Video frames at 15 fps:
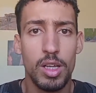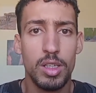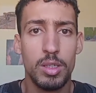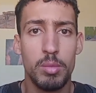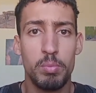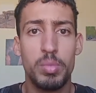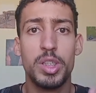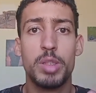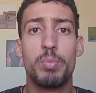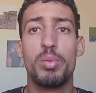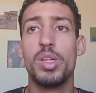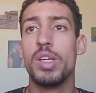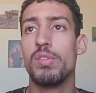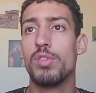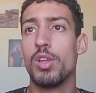be
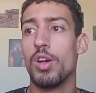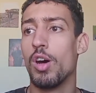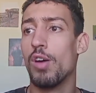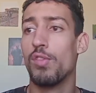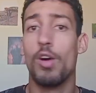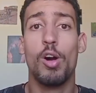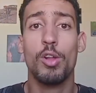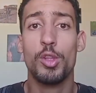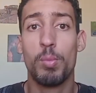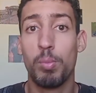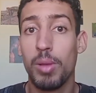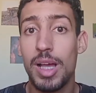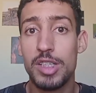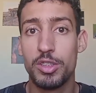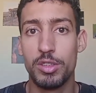deprived of all the
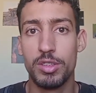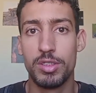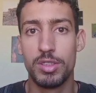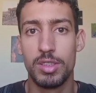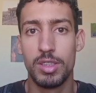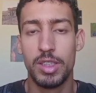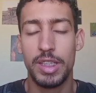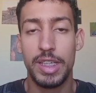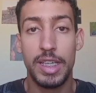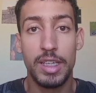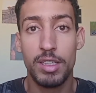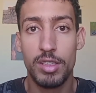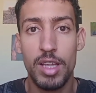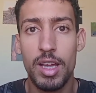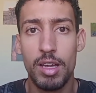pleasures in
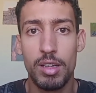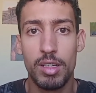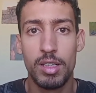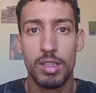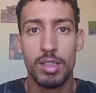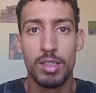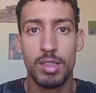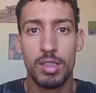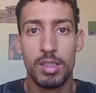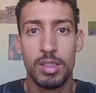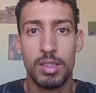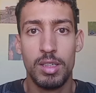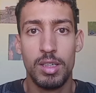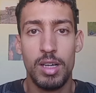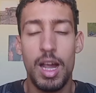there.
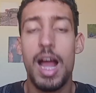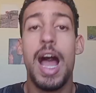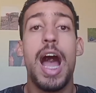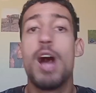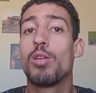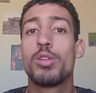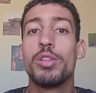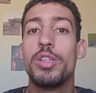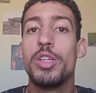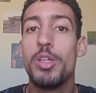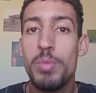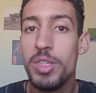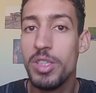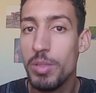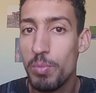How could he
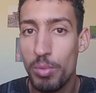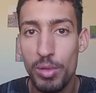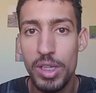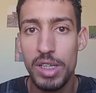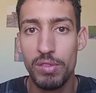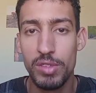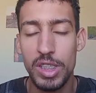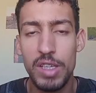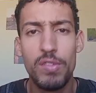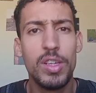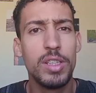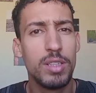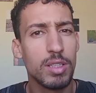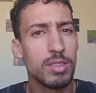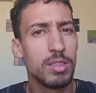be deprived if he
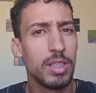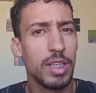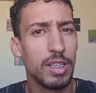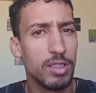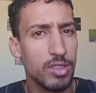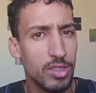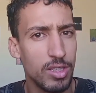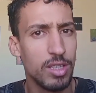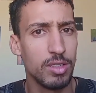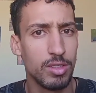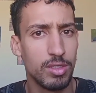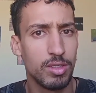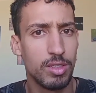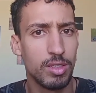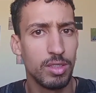doesn't
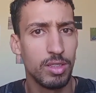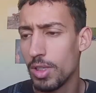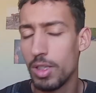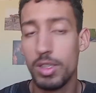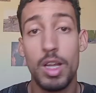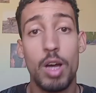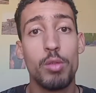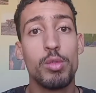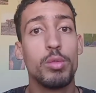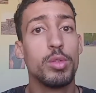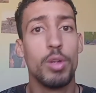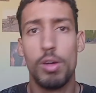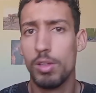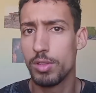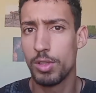exist? Now you would
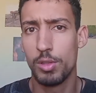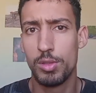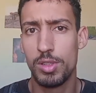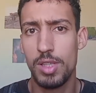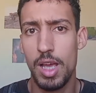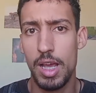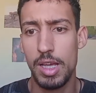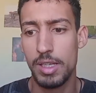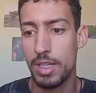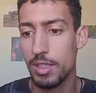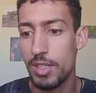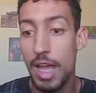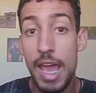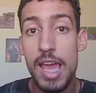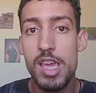also say that
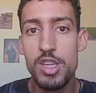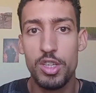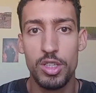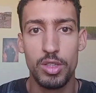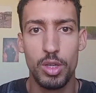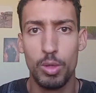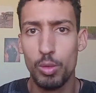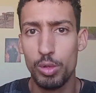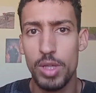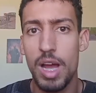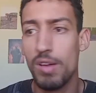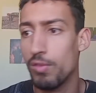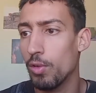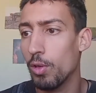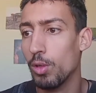the agent who would
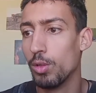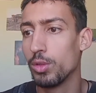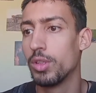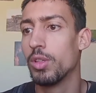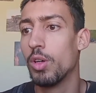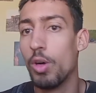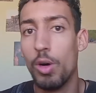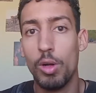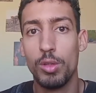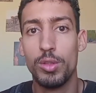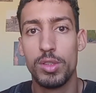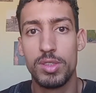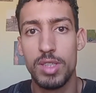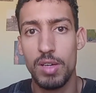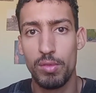avoid all the
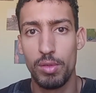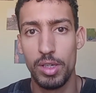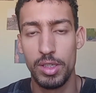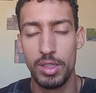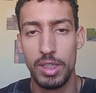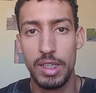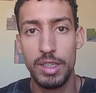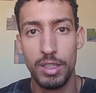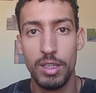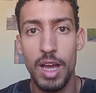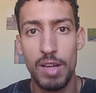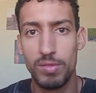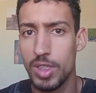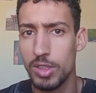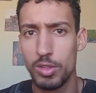suffering in
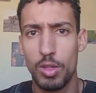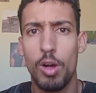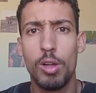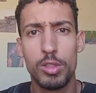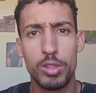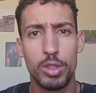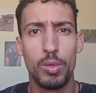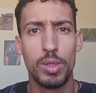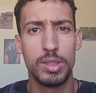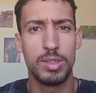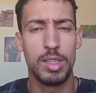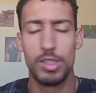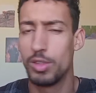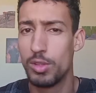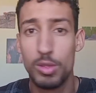life doesn't also
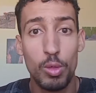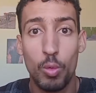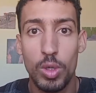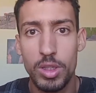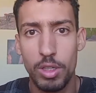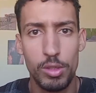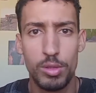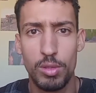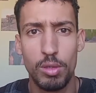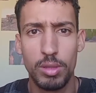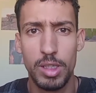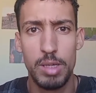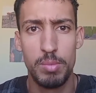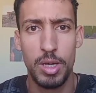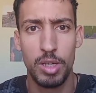exist, so what are you talking
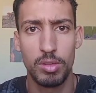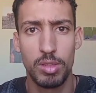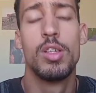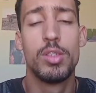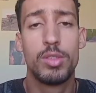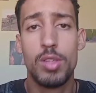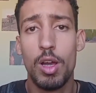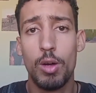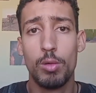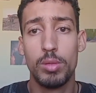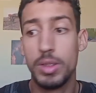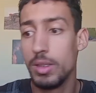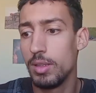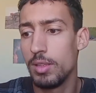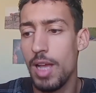about? So
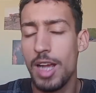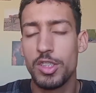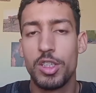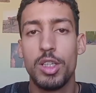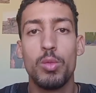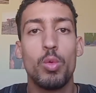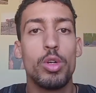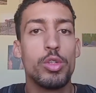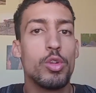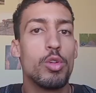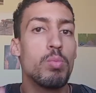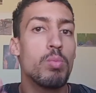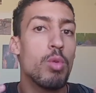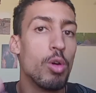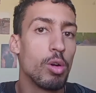this is actually where your
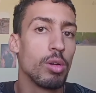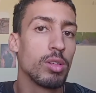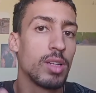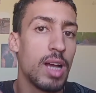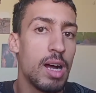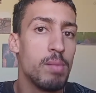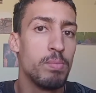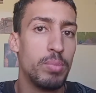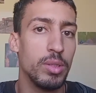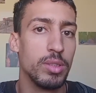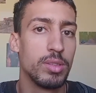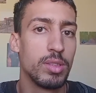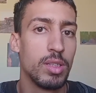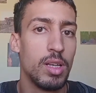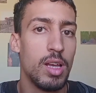moral
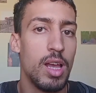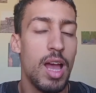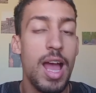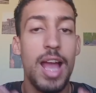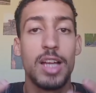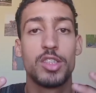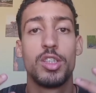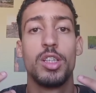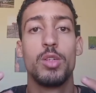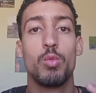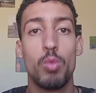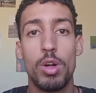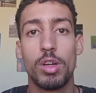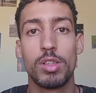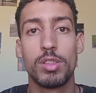compass actually
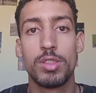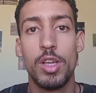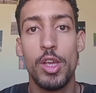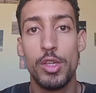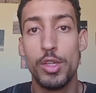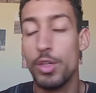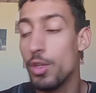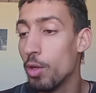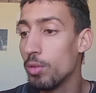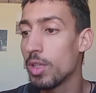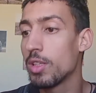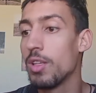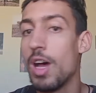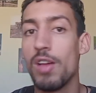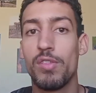works. You know that
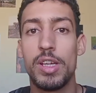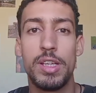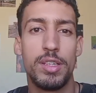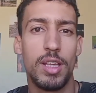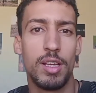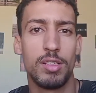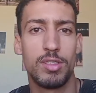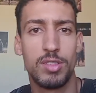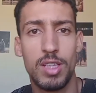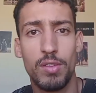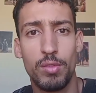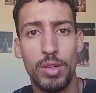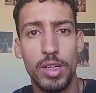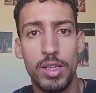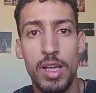life entails
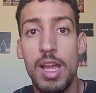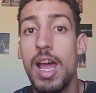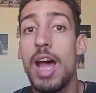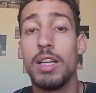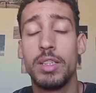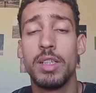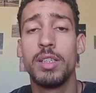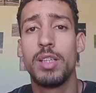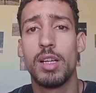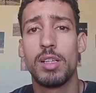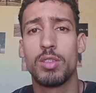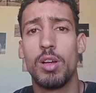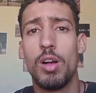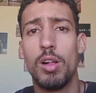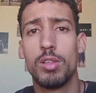suffering and entails
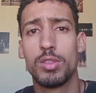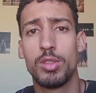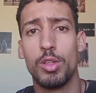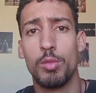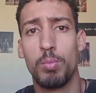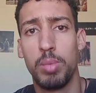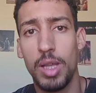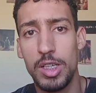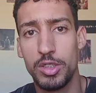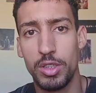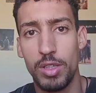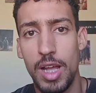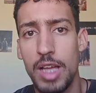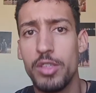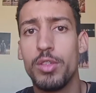also pleasure,
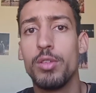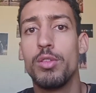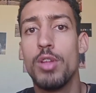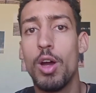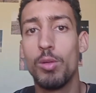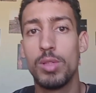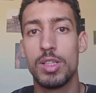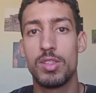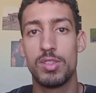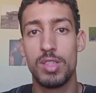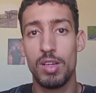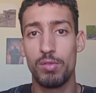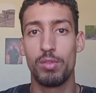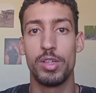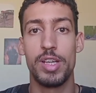and you know that
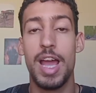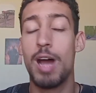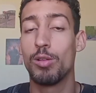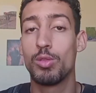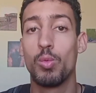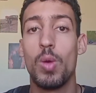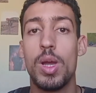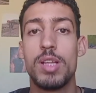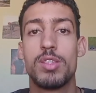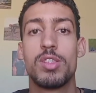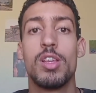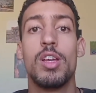suffering outweighs